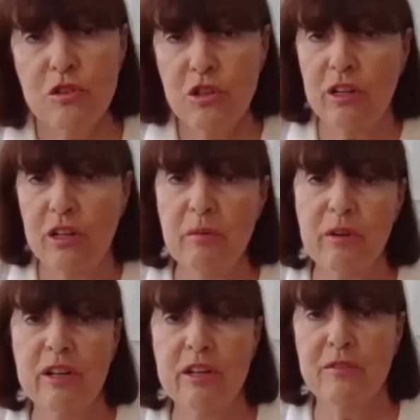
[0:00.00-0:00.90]
talking about
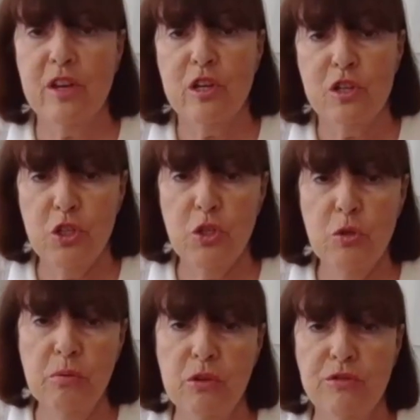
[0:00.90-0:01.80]
kind of two
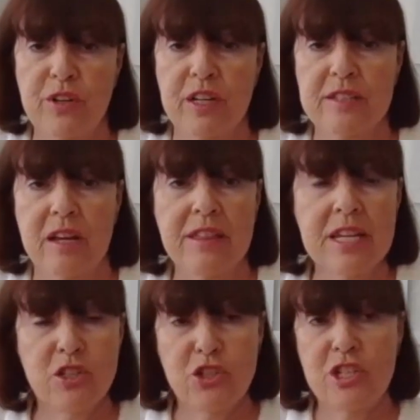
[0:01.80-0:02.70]
profiles. I
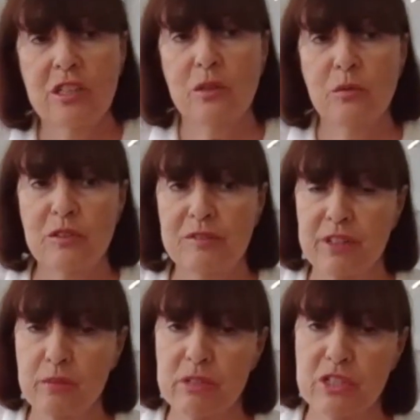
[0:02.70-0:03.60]
think Sheila would
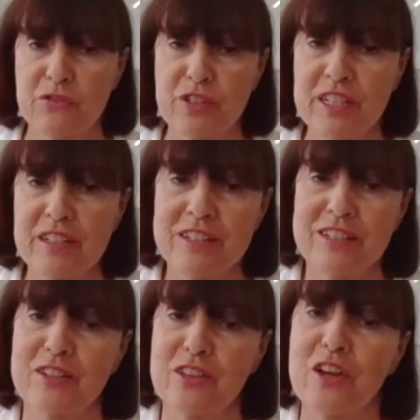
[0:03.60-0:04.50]
very much fit
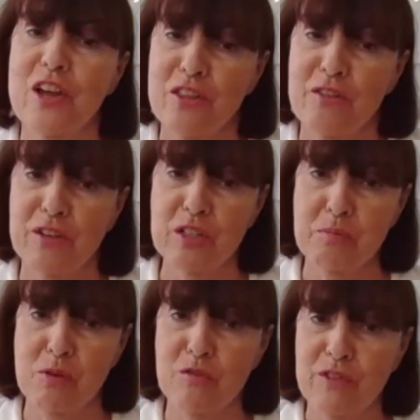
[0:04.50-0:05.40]
into the first
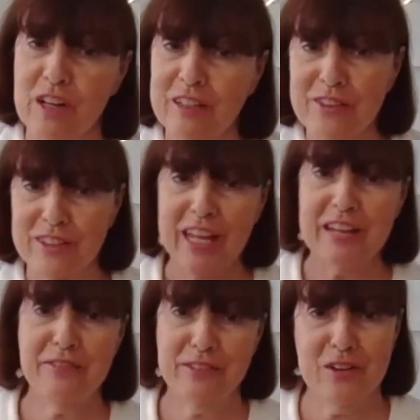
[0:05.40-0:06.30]
profile of the
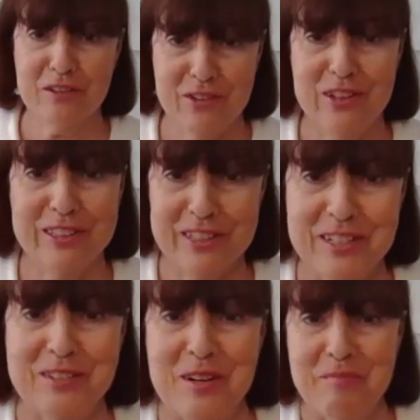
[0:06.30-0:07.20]
lifelong
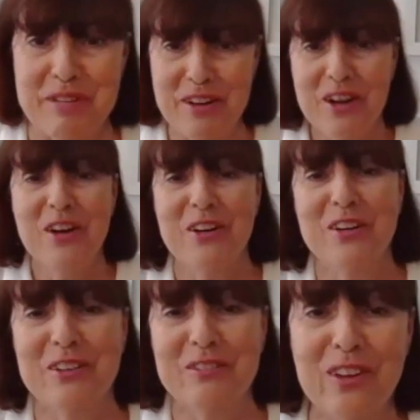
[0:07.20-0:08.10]
volunteer. I mean,
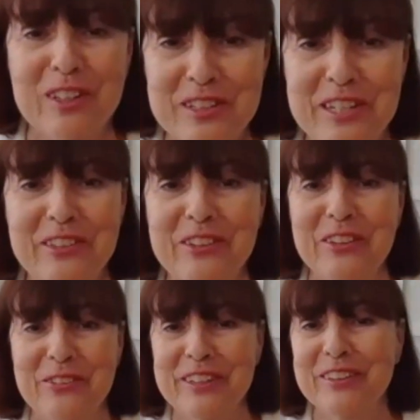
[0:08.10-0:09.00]
her volunteer
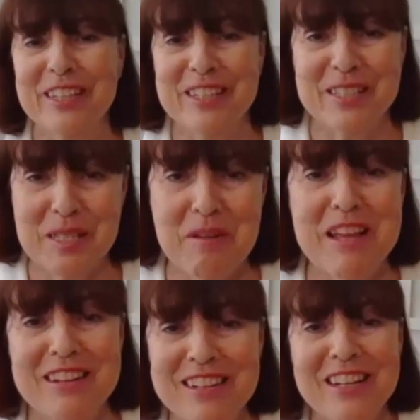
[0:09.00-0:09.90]
career has
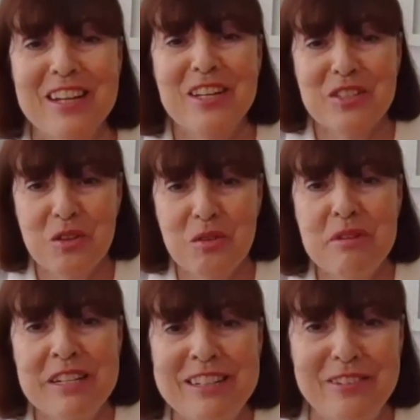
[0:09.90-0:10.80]
spanned so
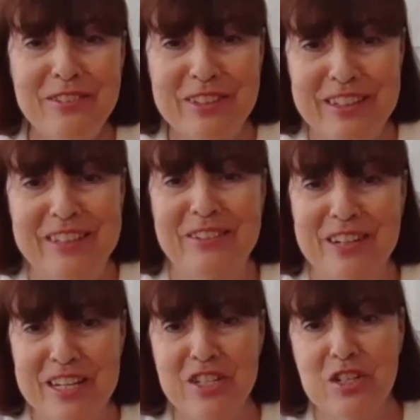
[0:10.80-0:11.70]
many different
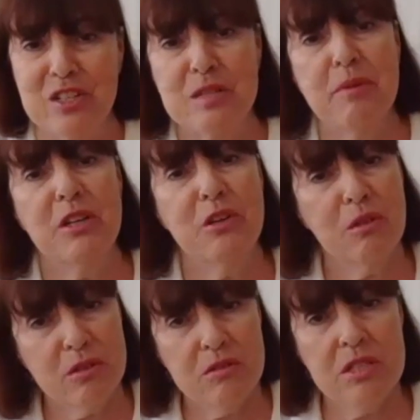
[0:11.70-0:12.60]
iterations, but you're
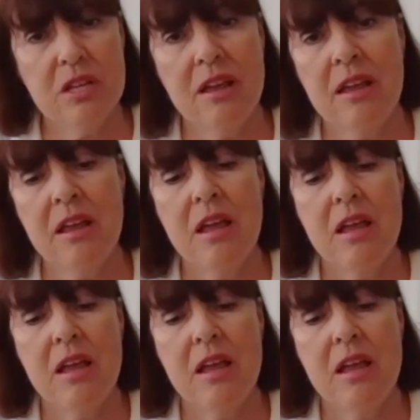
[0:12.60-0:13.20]
also saying